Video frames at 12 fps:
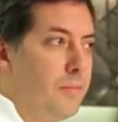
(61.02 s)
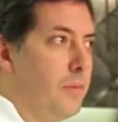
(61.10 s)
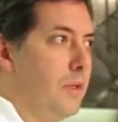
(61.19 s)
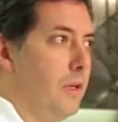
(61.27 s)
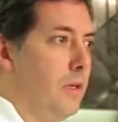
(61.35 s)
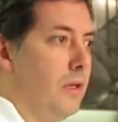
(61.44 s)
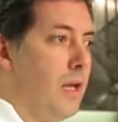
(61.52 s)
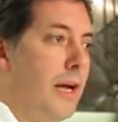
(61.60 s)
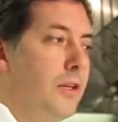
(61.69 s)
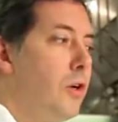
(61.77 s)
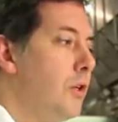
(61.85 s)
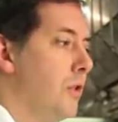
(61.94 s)
The line
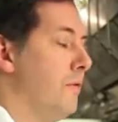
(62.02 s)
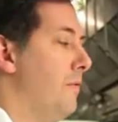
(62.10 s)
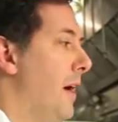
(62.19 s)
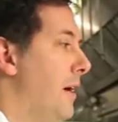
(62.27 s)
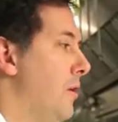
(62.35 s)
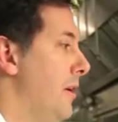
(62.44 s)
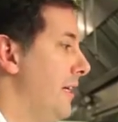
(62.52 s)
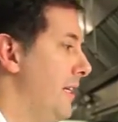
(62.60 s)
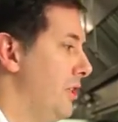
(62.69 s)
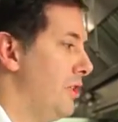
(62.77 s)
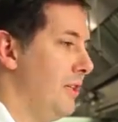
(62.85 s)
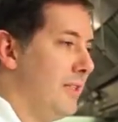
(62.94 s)
cooks are firing
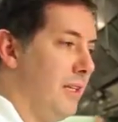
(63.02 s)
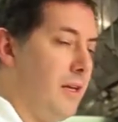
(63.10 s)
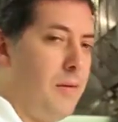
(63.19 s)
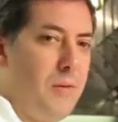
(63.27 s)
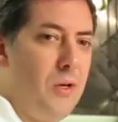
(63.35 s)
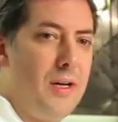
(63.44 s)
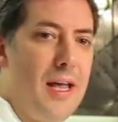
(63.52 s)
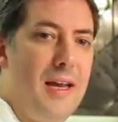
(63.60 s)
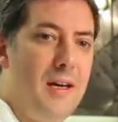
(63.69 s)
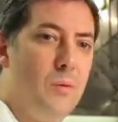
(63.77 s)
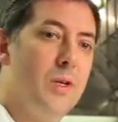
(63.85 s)
dishes and communicating